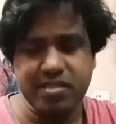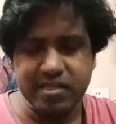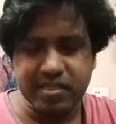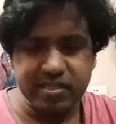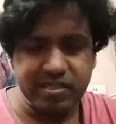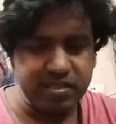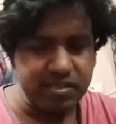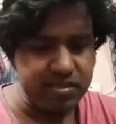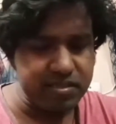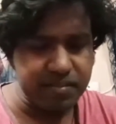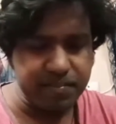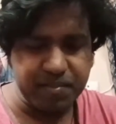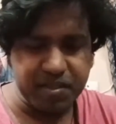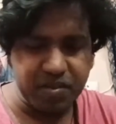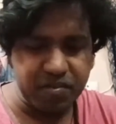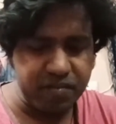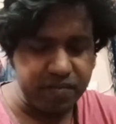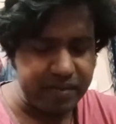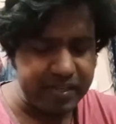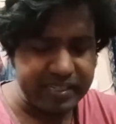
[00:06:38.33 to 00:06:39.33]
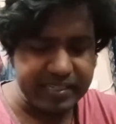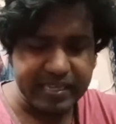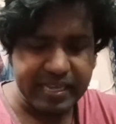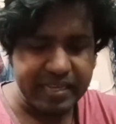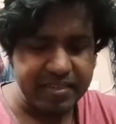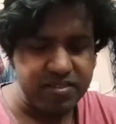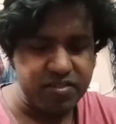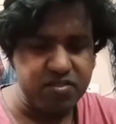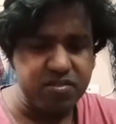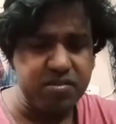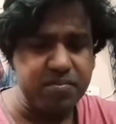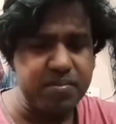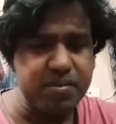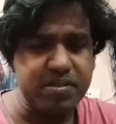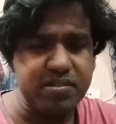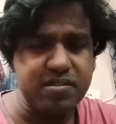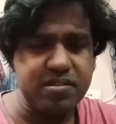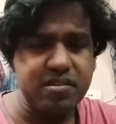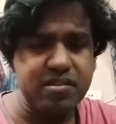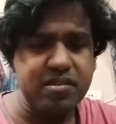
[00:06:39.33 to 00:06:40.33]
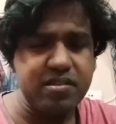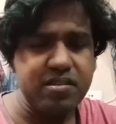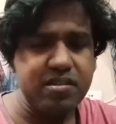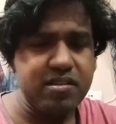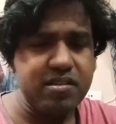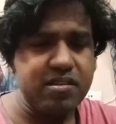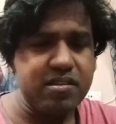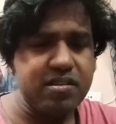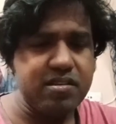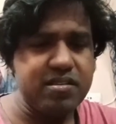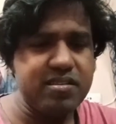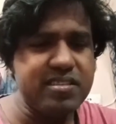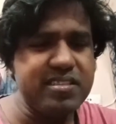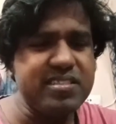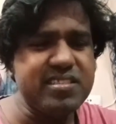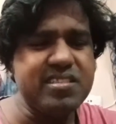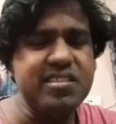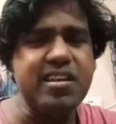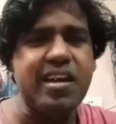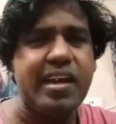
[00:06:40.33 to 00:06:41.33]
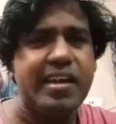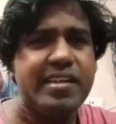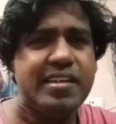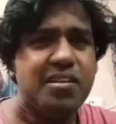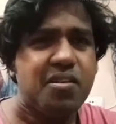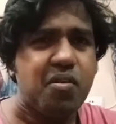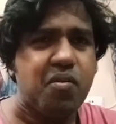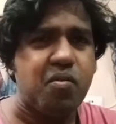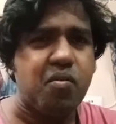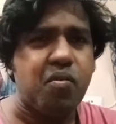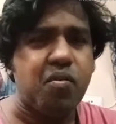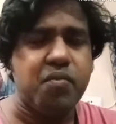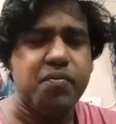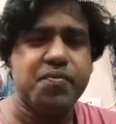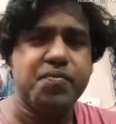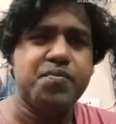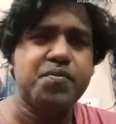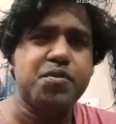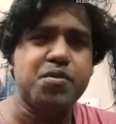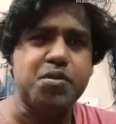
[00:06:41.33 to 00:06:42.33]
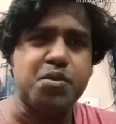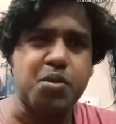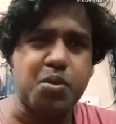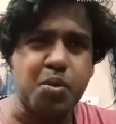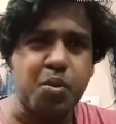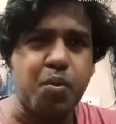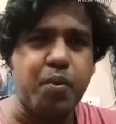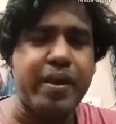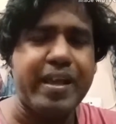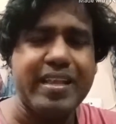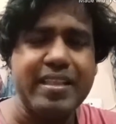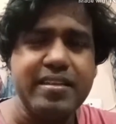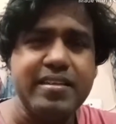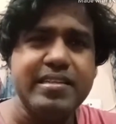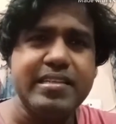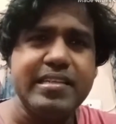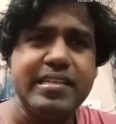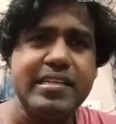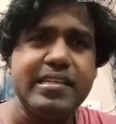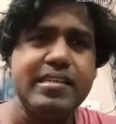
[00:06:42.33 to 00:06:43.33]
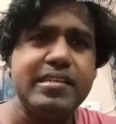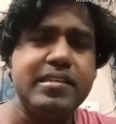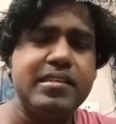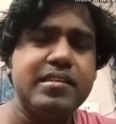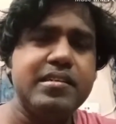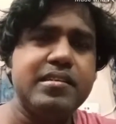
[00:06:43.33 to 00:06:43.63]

This is something very natural, but this kind of cruelty,